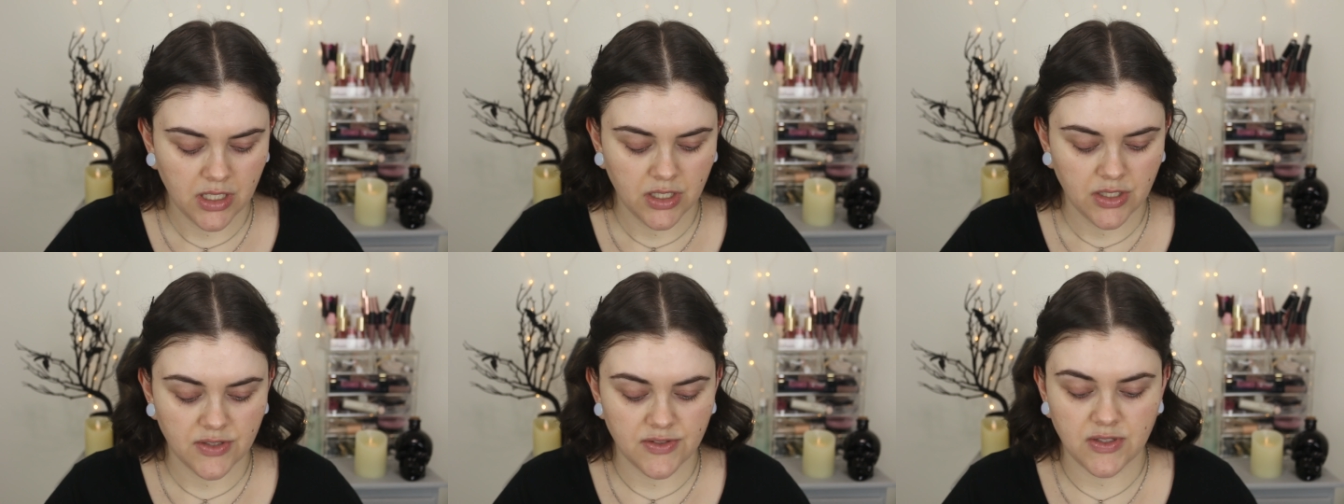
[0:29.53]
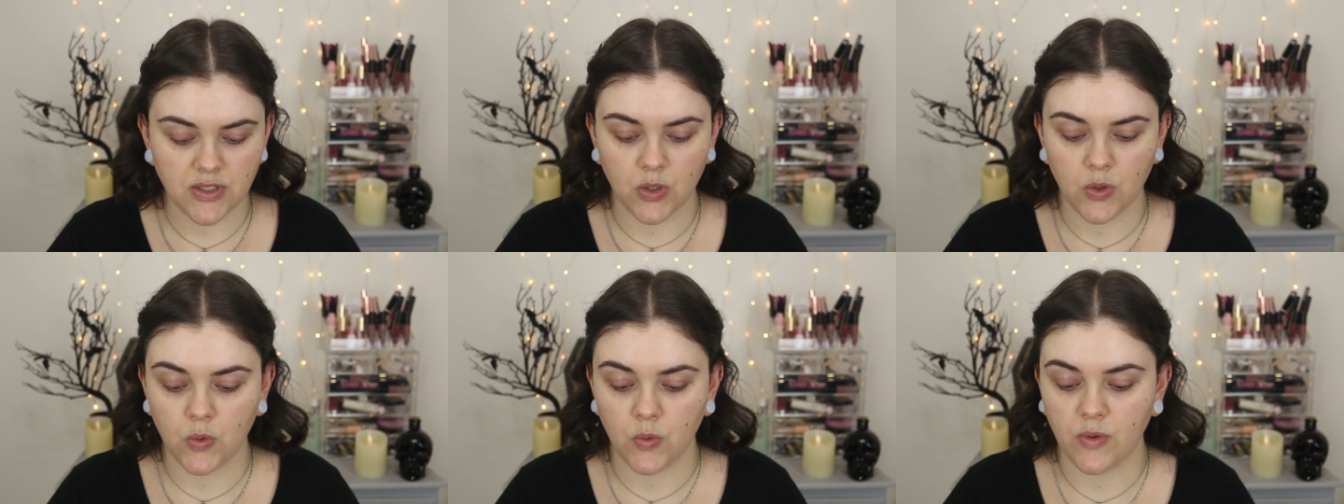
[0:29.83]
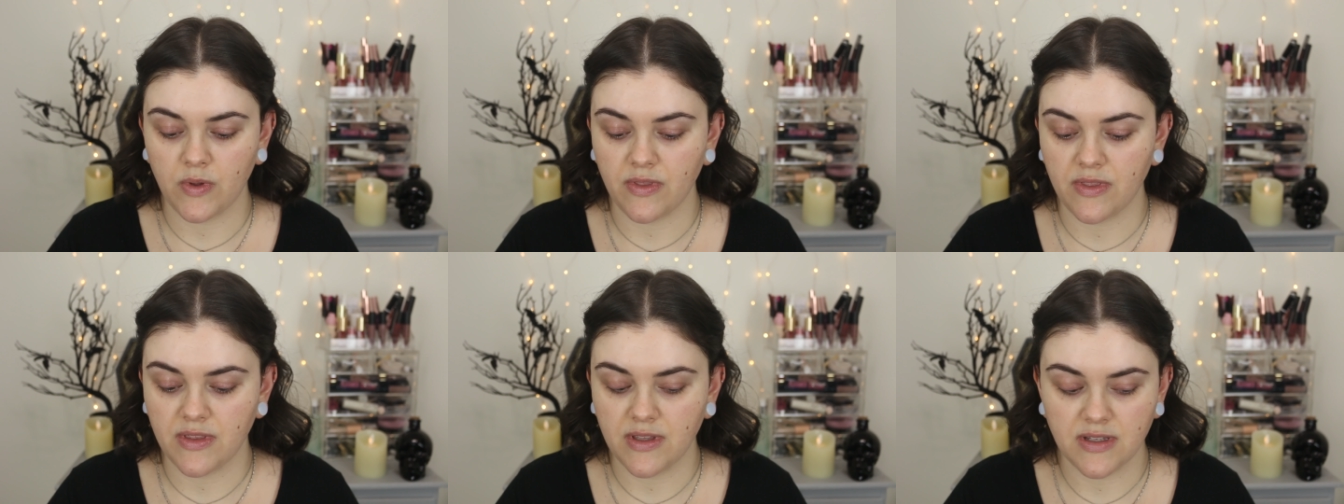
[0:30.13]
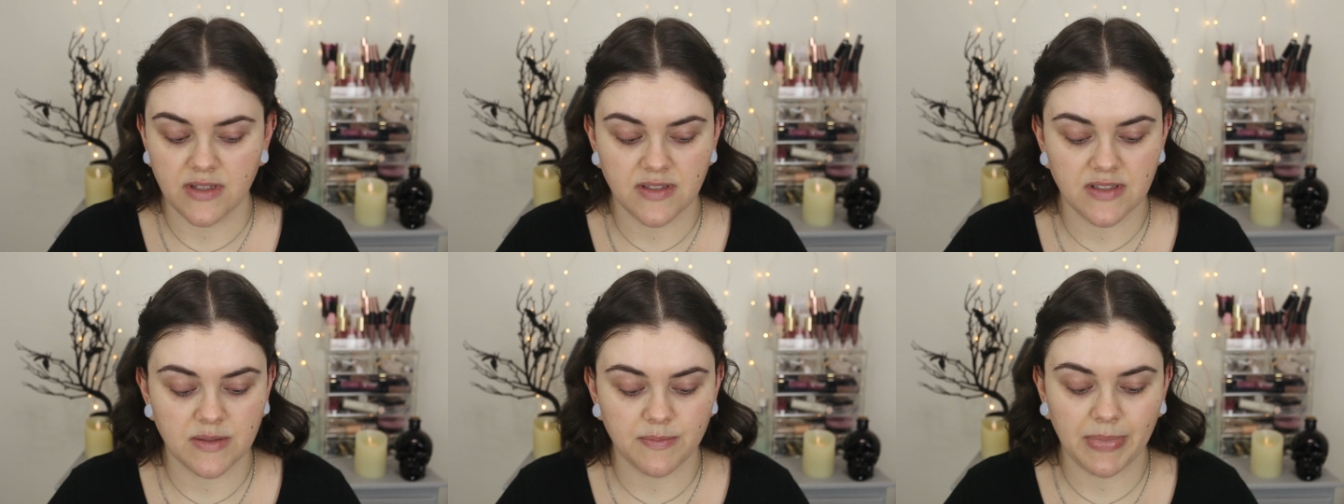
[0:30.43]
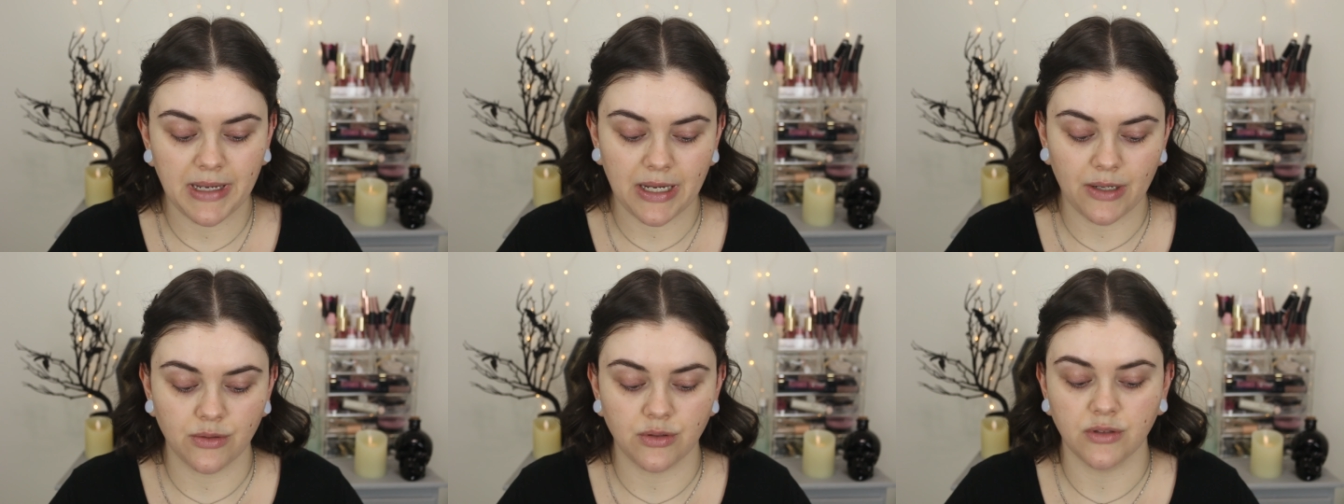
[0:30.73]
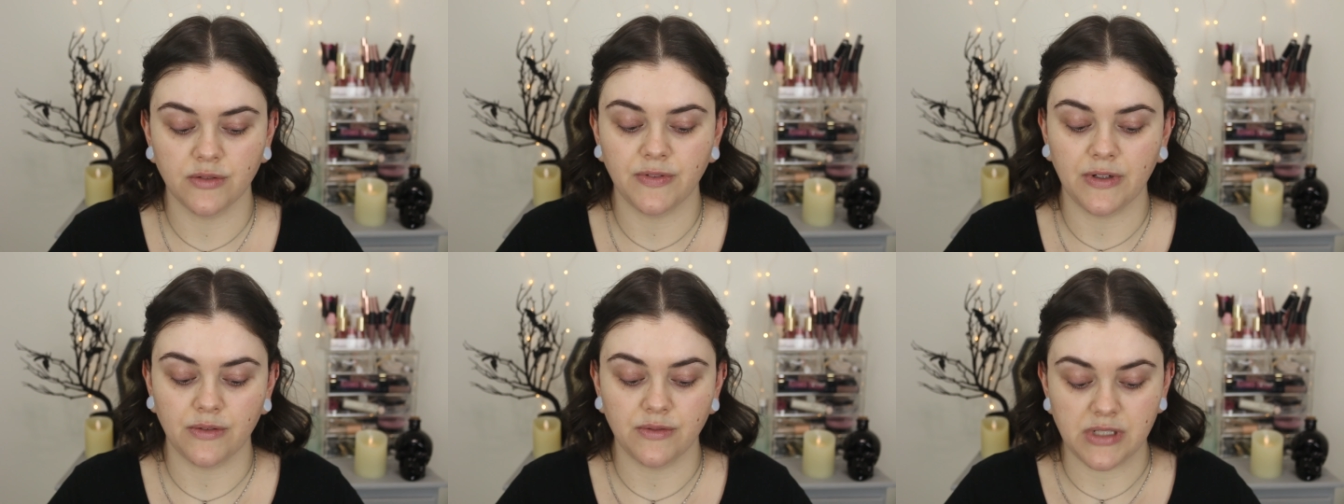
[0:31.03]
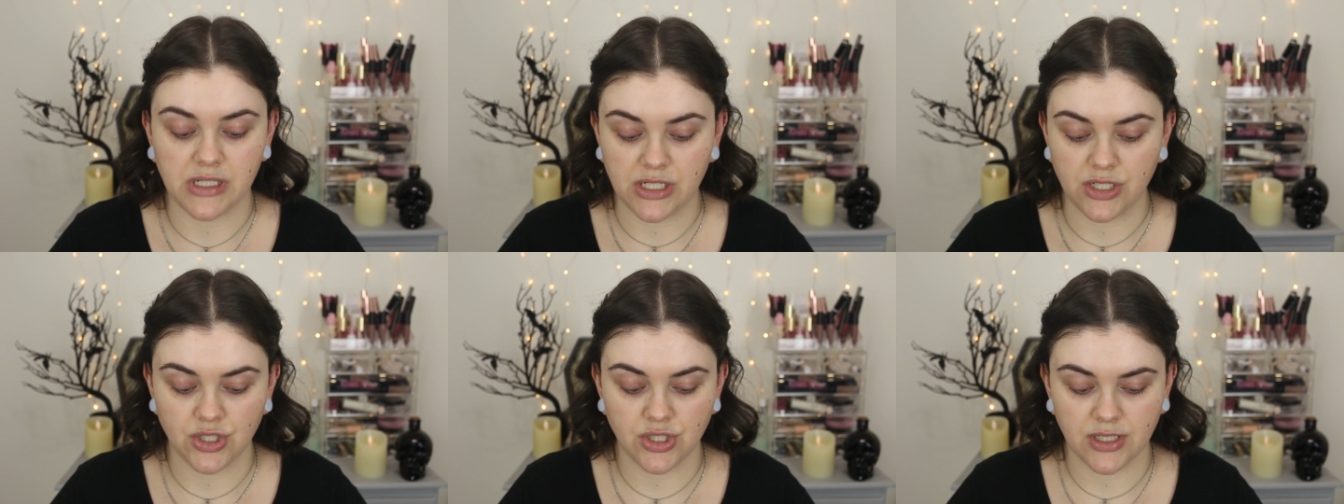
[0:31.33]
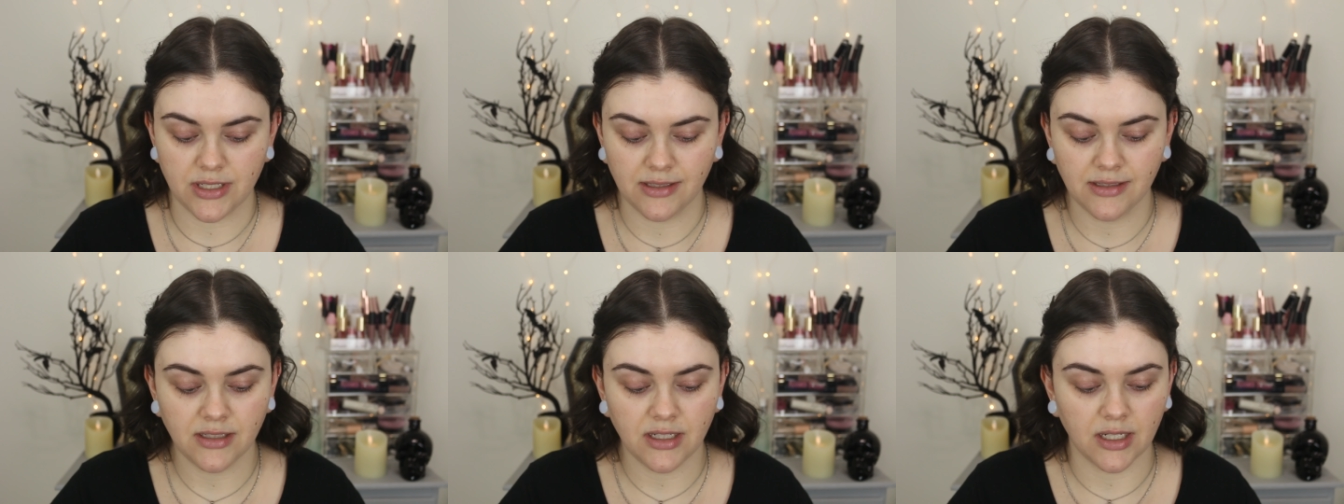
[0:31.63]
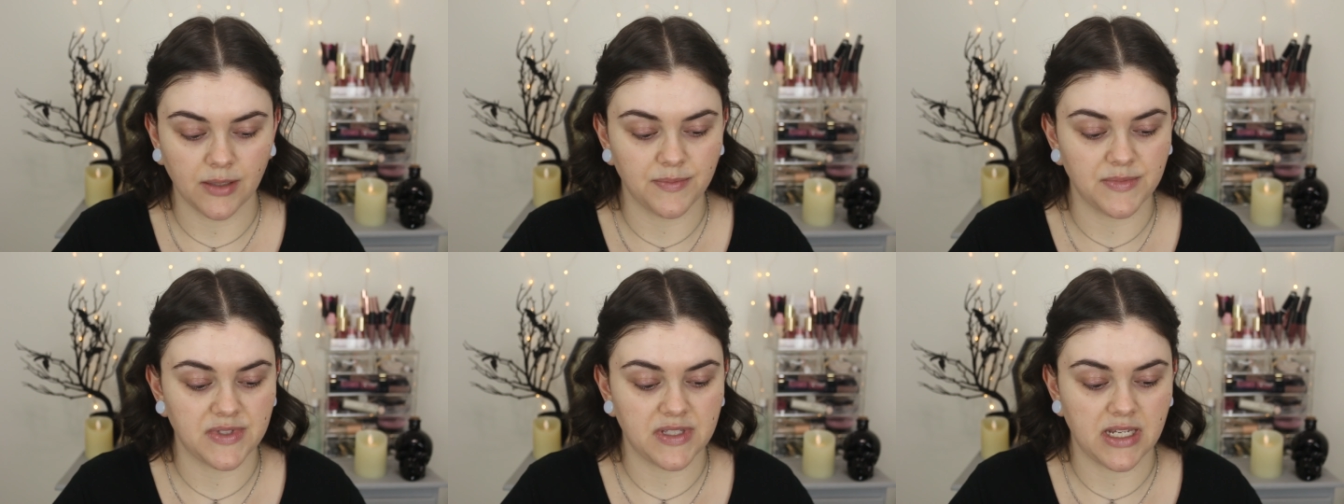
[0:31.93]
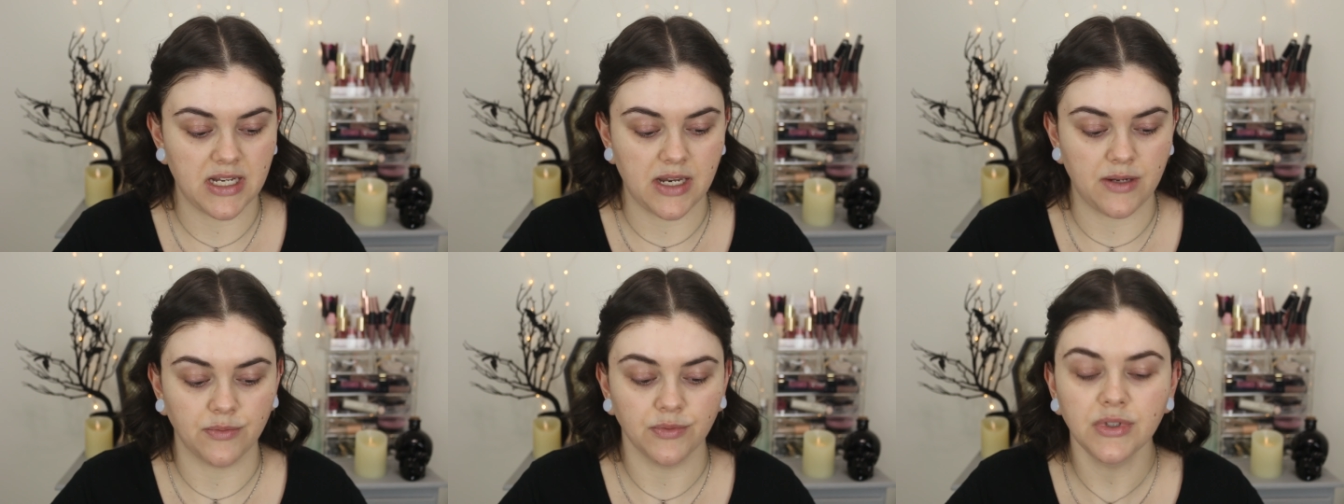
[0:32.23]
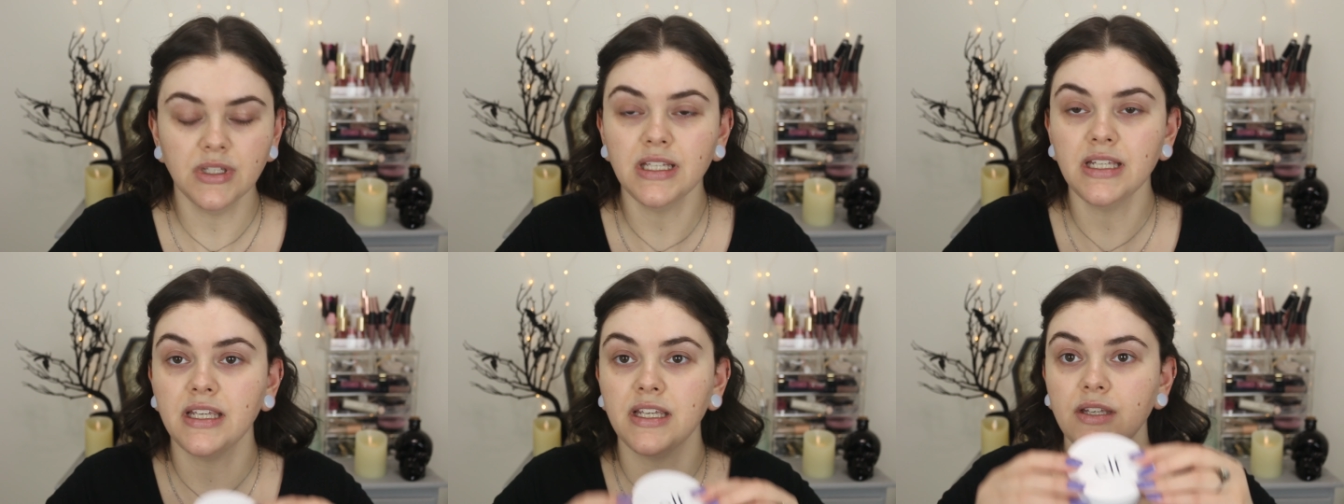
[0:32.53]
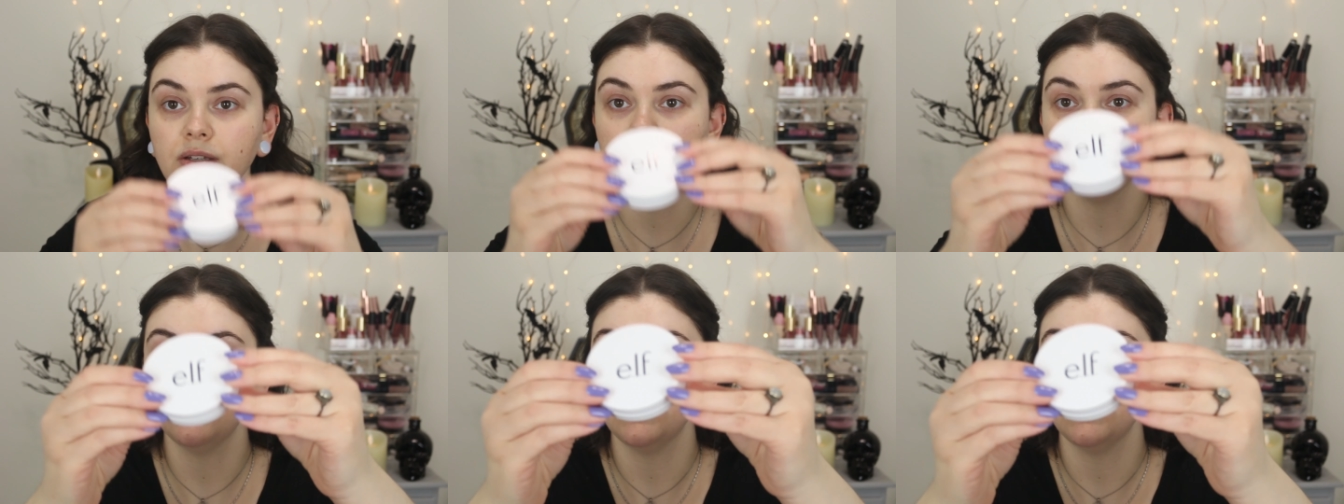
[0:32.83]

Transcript: So this powder foundation comes in a really cute